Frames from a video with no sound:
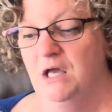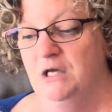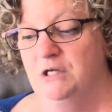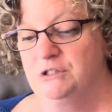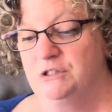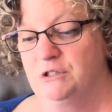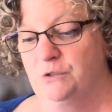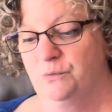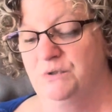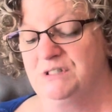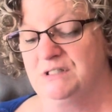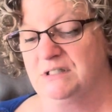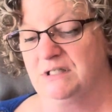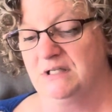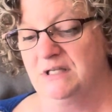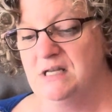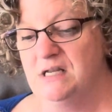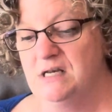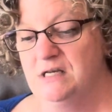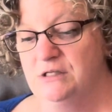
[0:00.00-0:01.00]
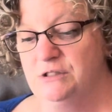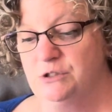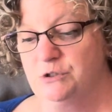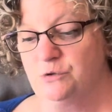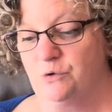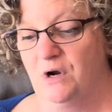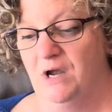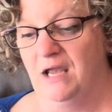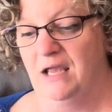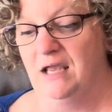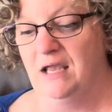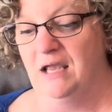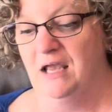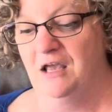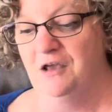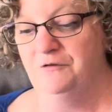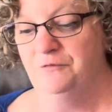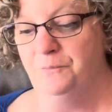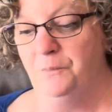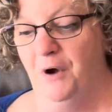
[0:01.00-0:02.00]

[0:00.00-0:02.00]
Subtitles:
so as to lead astray, if